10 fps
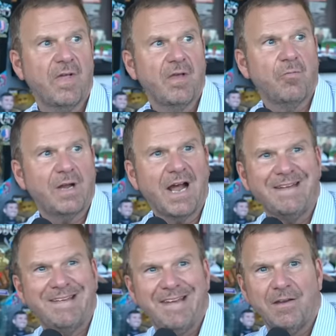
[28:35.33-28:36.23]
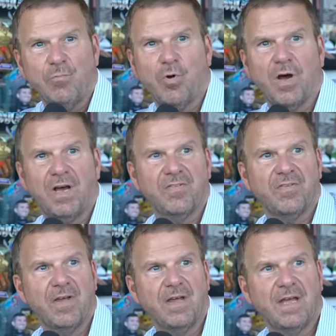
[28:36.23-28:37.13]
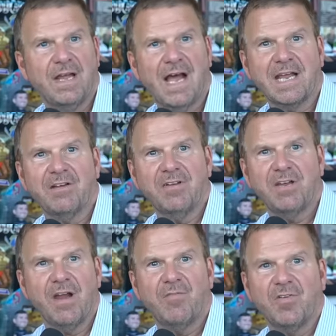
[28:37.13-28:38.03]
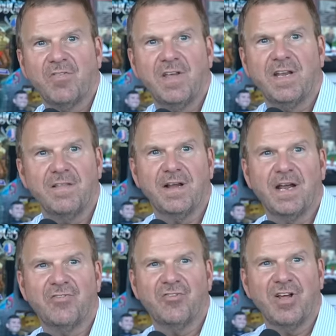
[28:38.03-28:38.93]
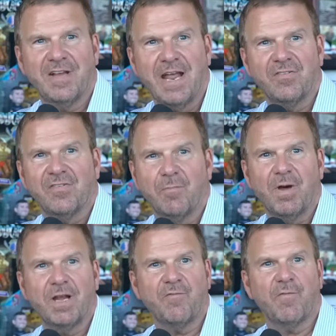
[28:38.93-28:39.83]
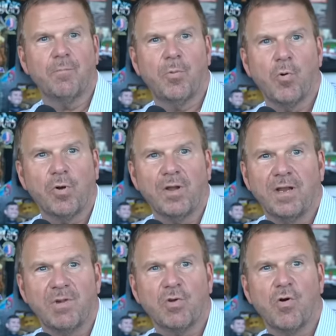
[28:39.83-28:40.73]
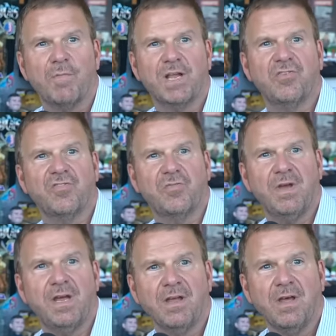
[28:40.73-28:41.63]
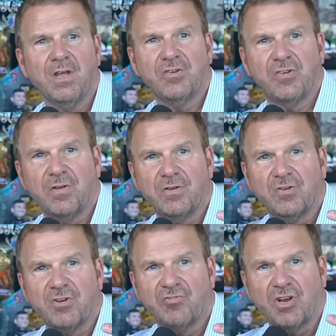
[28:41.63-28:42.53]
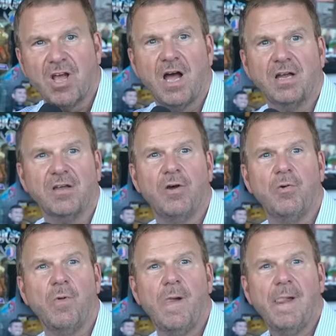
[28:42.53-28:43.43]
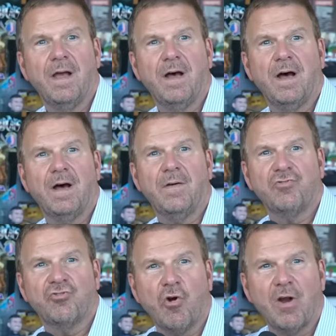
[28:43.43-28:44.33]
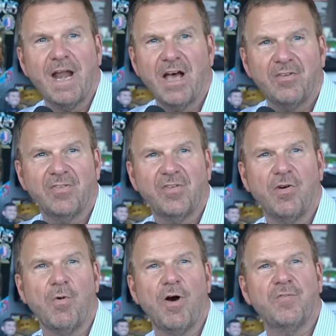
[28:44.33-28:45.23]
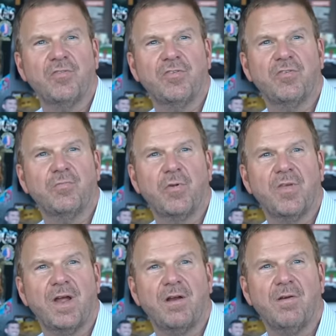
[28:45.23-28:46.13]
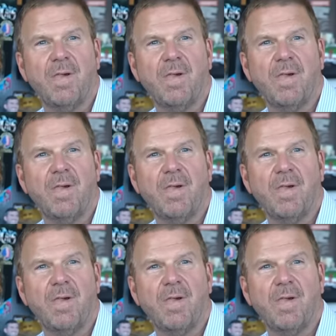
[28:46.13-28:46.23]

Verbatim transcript: what I did was, and I can tell you every city that I shut down somebody from Portland, McCormick and Schmick to to Chicago, uh, Chart House's home offices were there,